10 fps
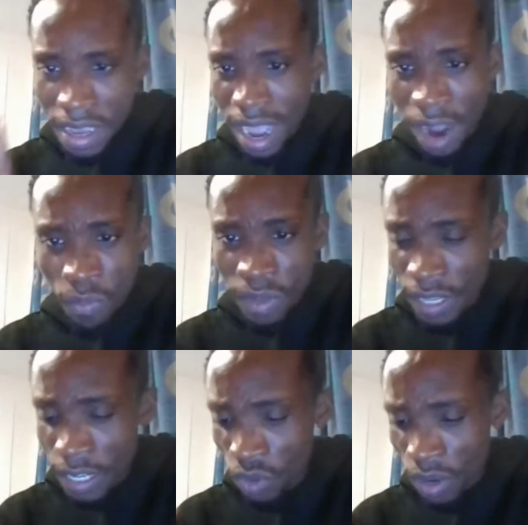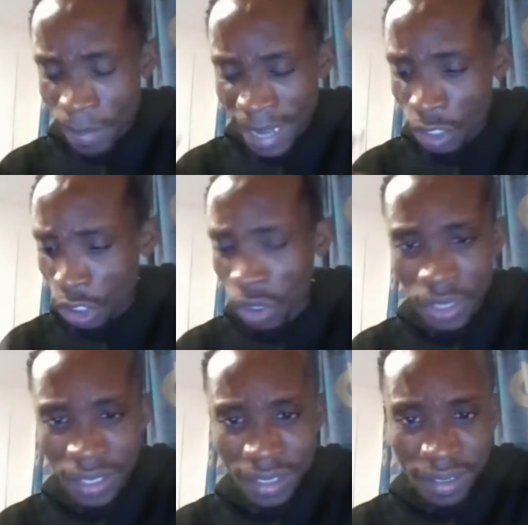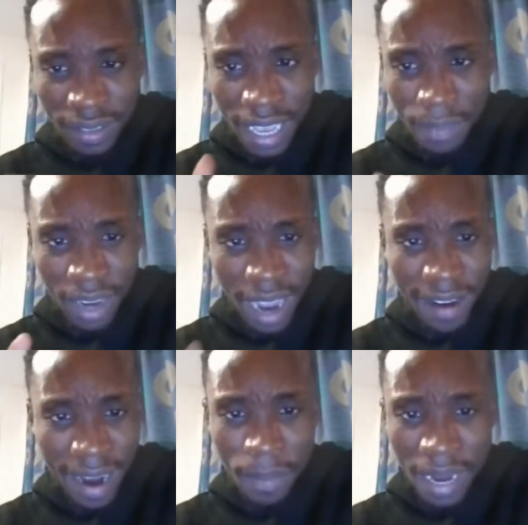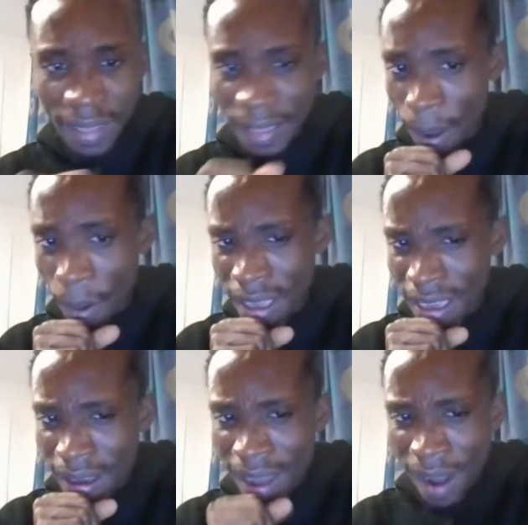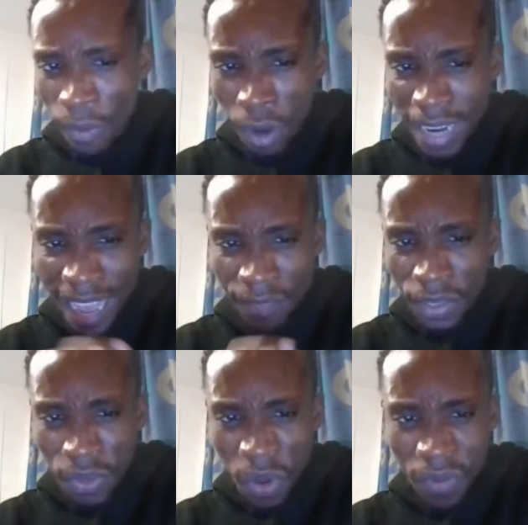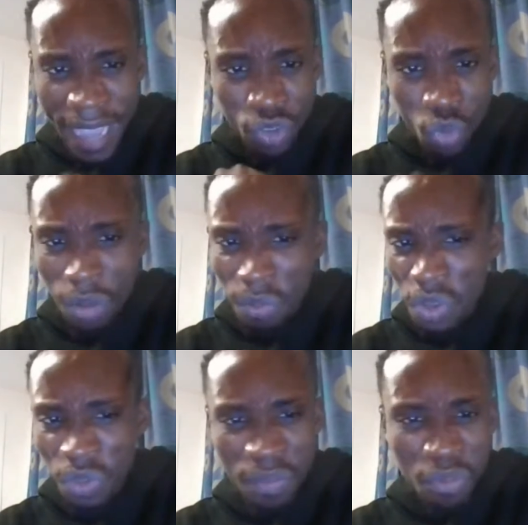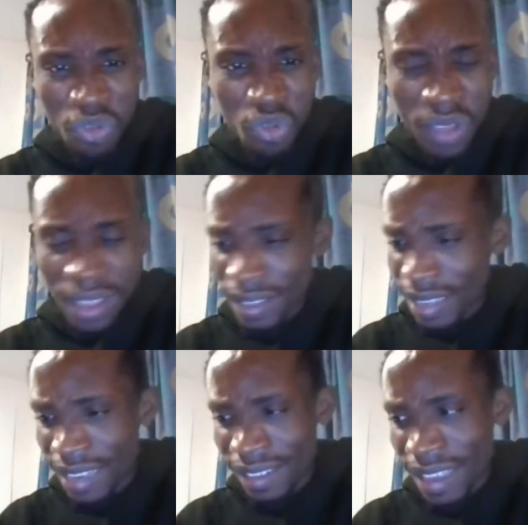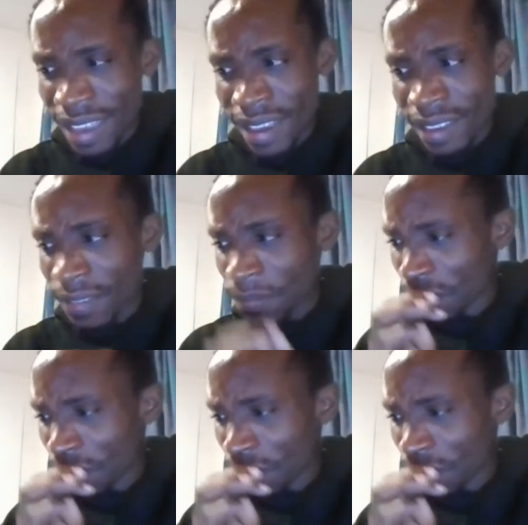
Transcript: I'll basically talk about the short term career plan. Now, what I have discovered is what most people do in this essay is